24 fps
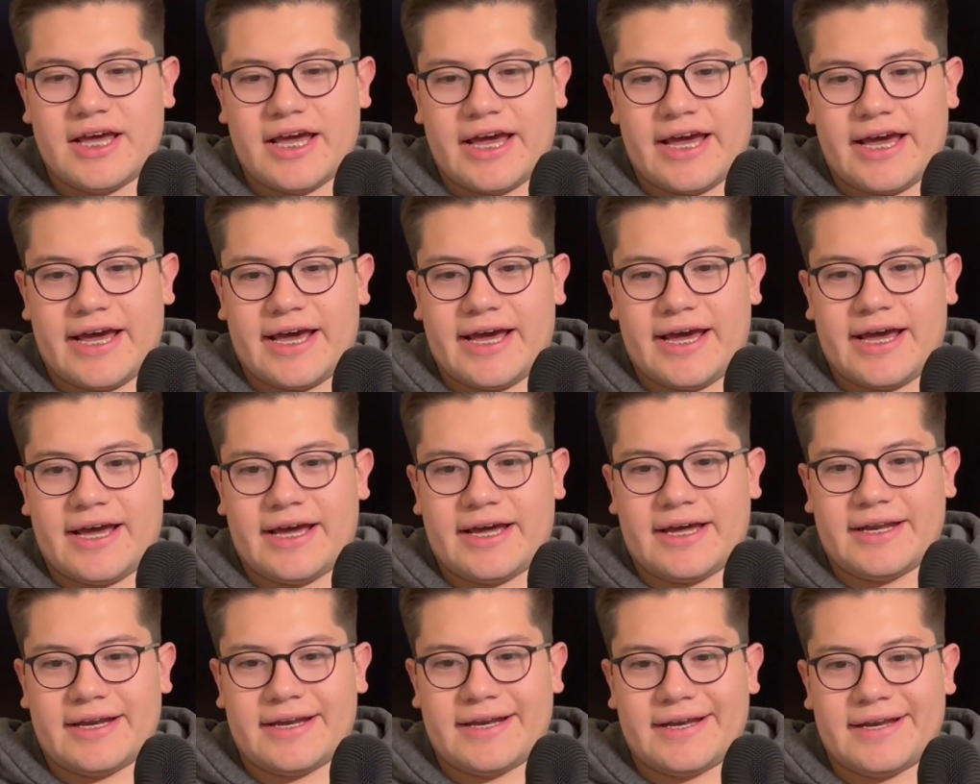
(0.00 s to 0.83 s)

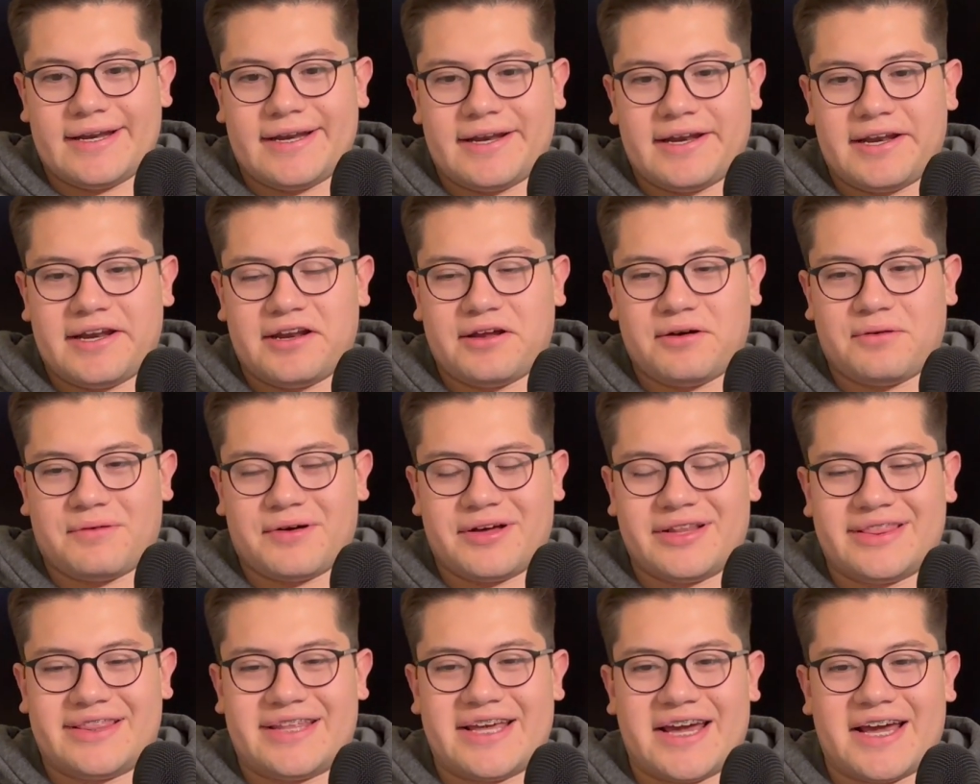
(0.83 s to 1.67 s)
And
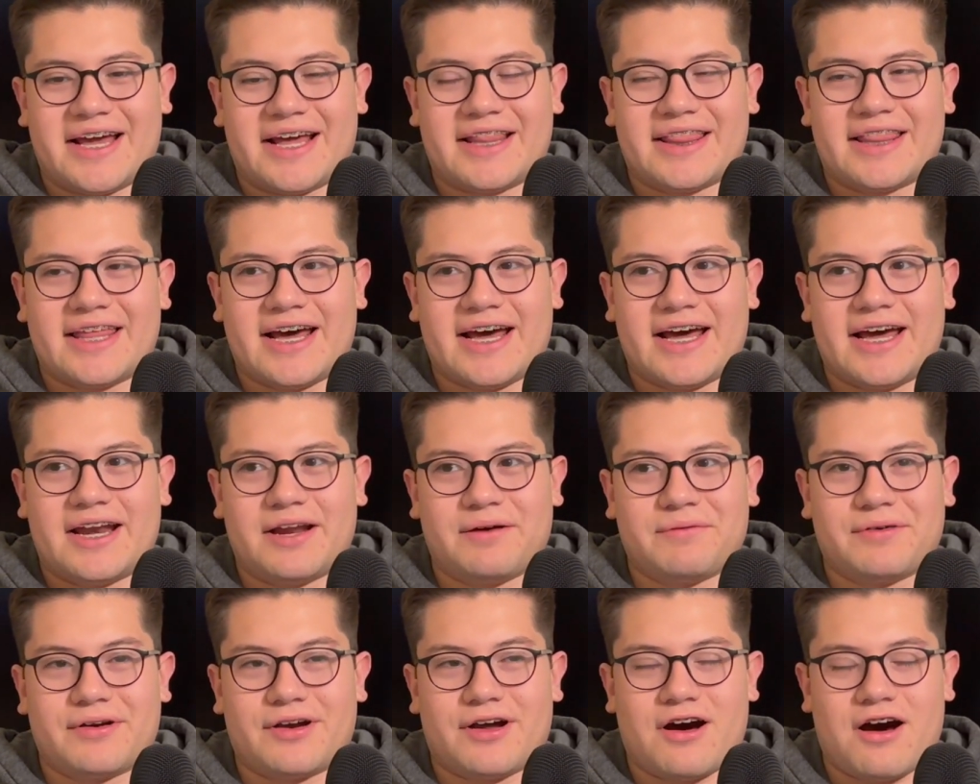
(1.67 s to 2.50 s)
one thing that
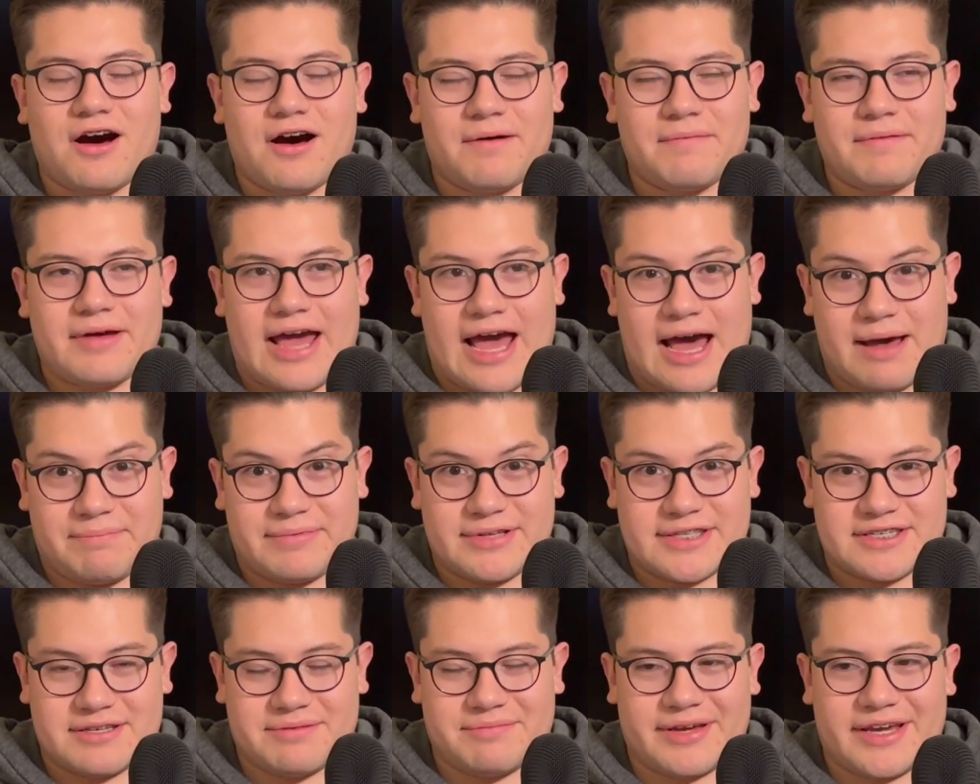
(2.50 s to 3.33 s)
would
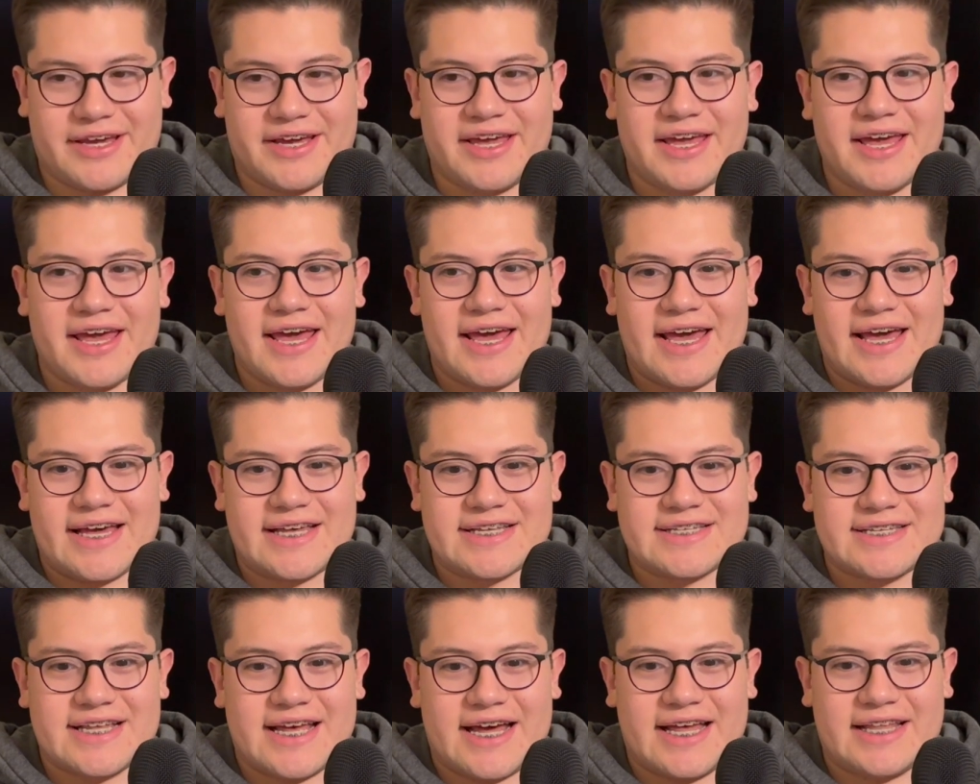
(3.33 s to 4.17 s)
happen to me
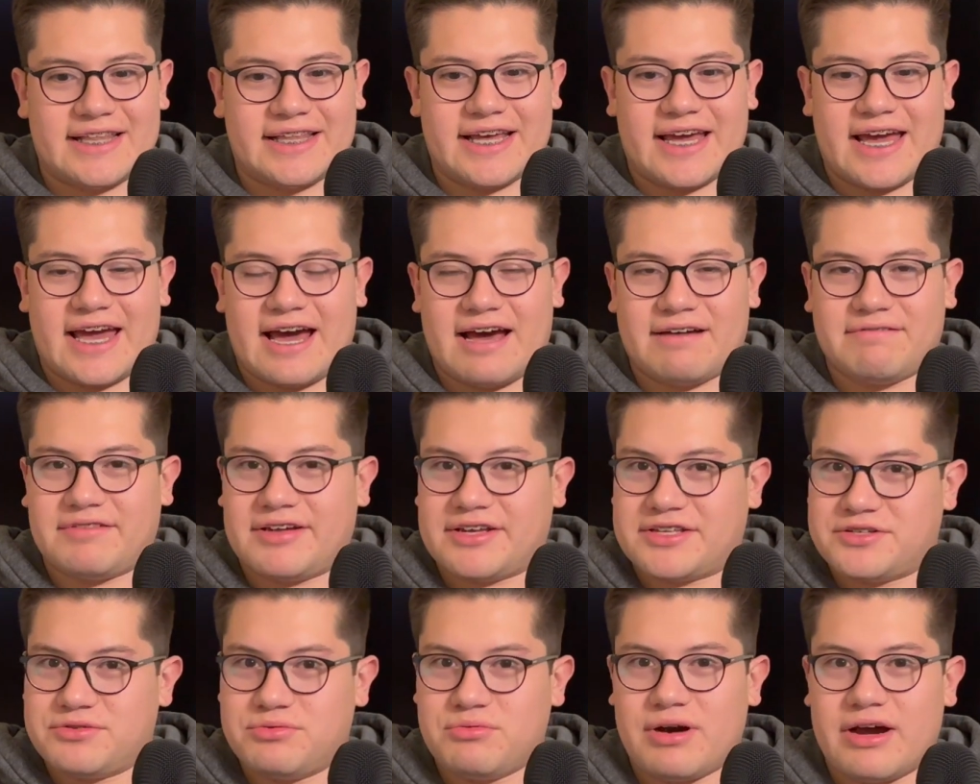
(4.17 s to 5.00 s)
is that they have
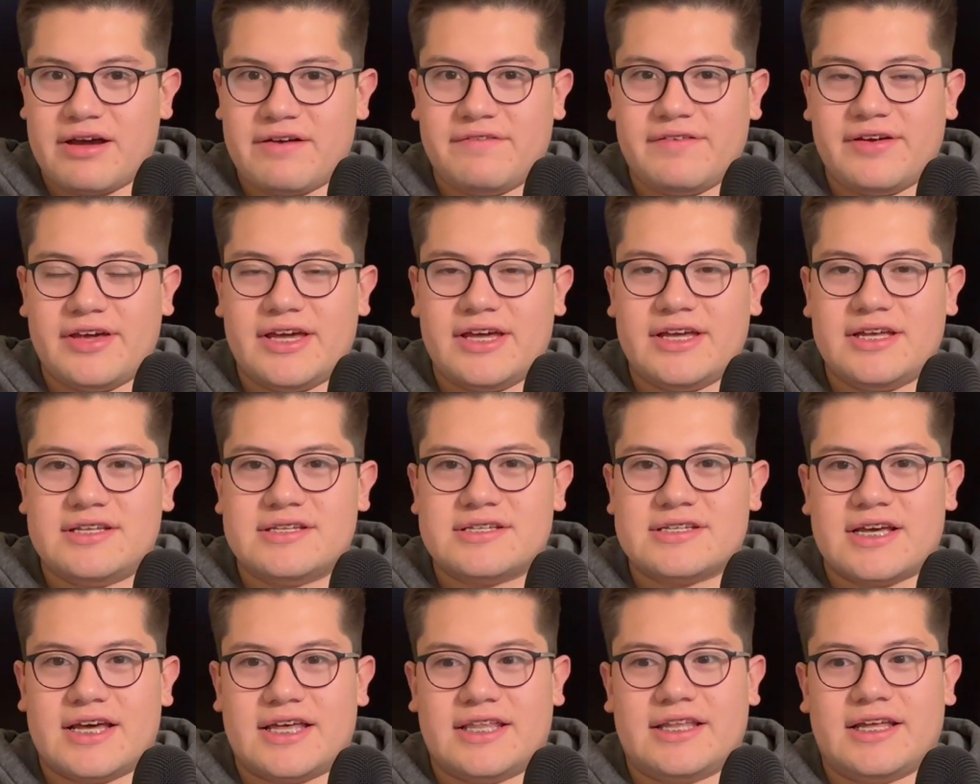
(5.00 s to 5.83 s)
like 2
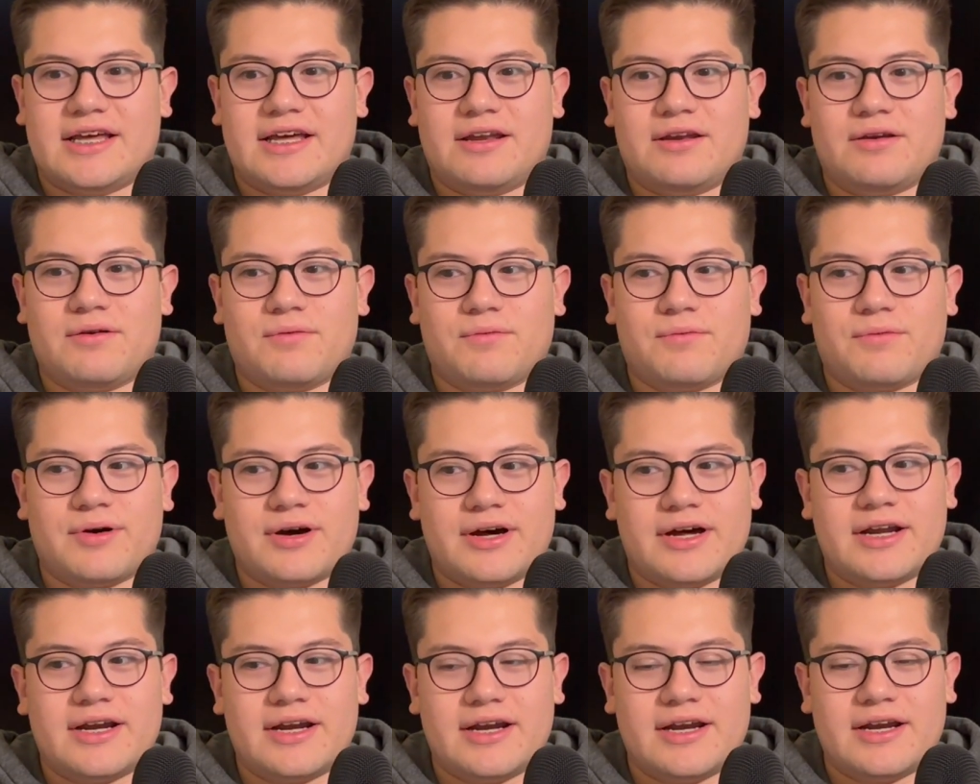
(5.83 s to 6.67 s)
IVs and then
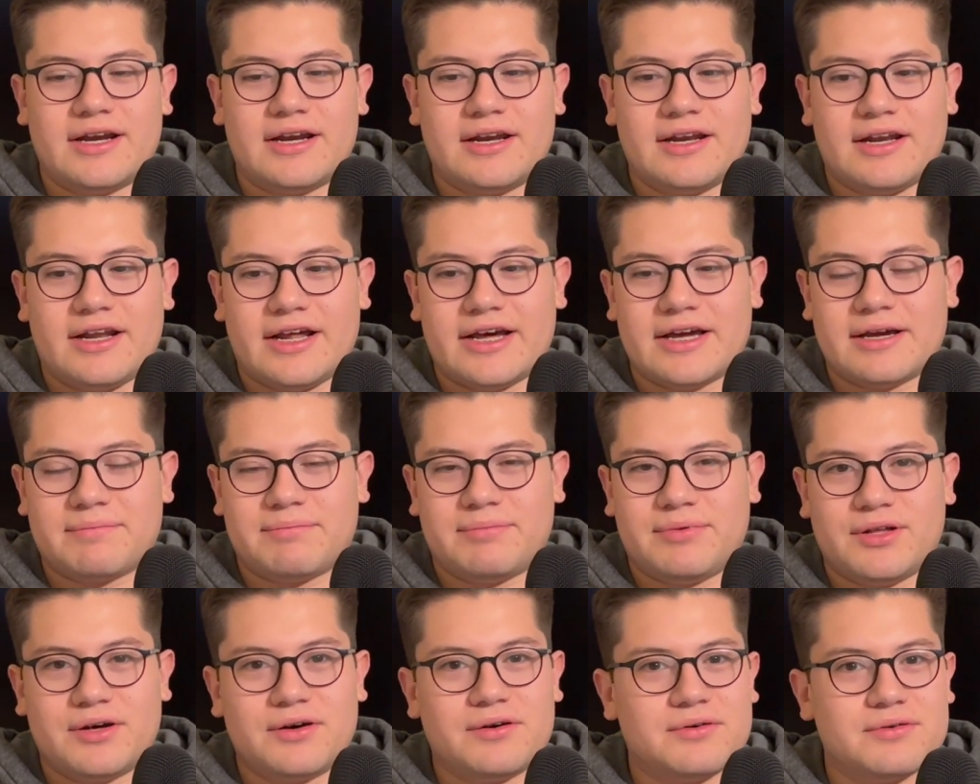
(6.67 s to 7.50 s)
one like
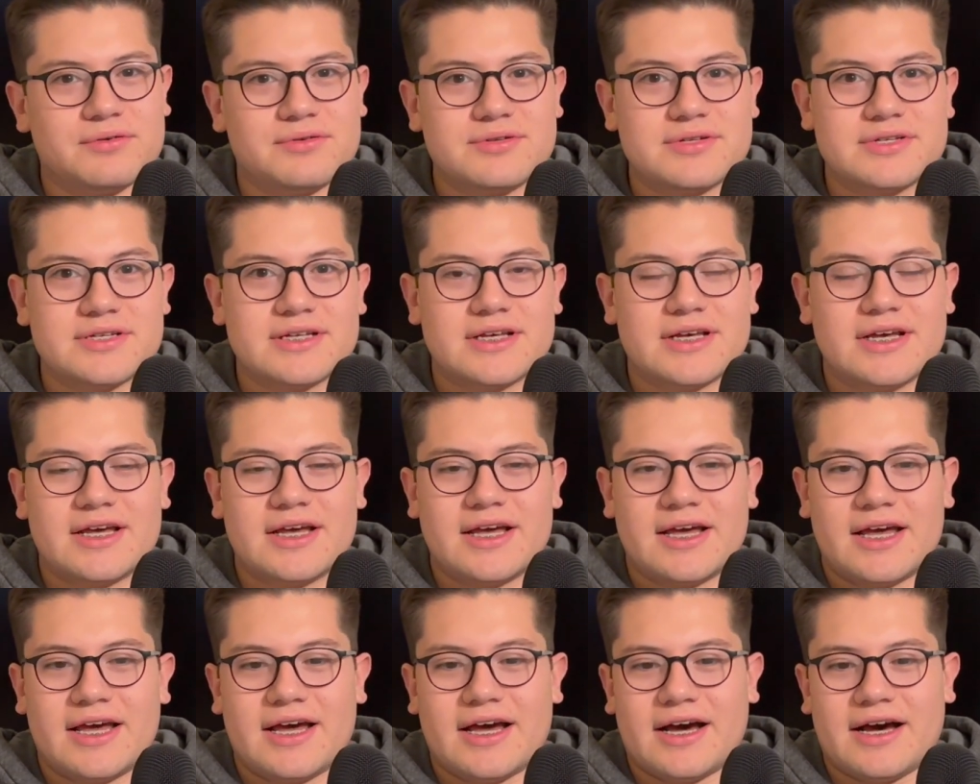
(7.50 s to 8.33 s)
blows
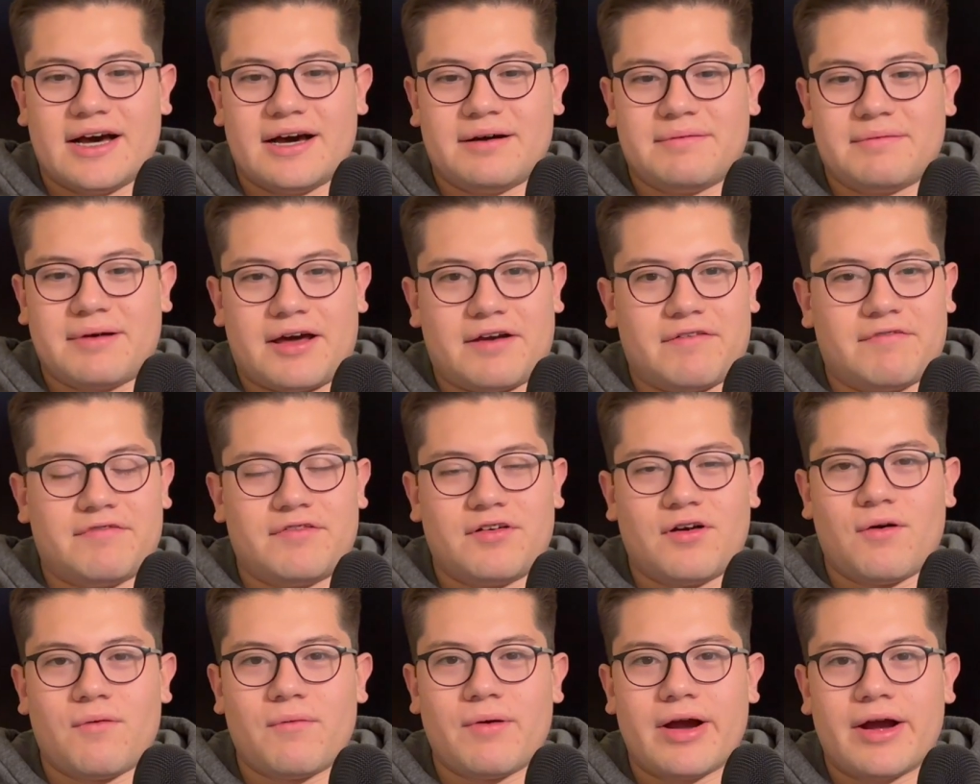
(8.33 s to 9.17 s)
out of
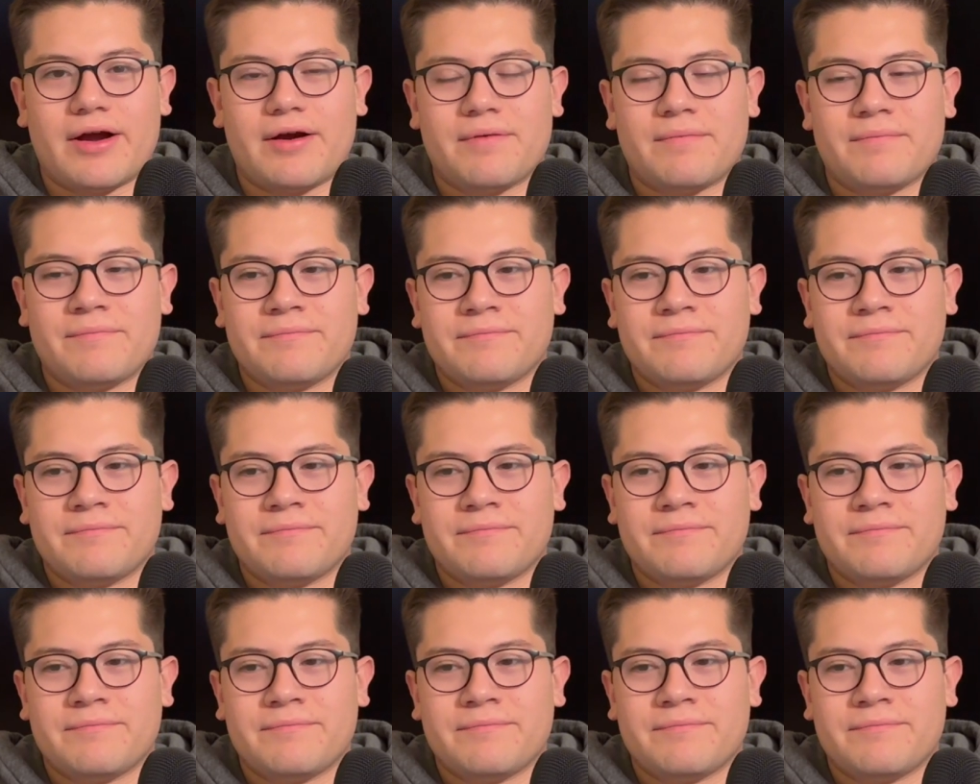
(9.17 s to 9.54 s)
nowhere,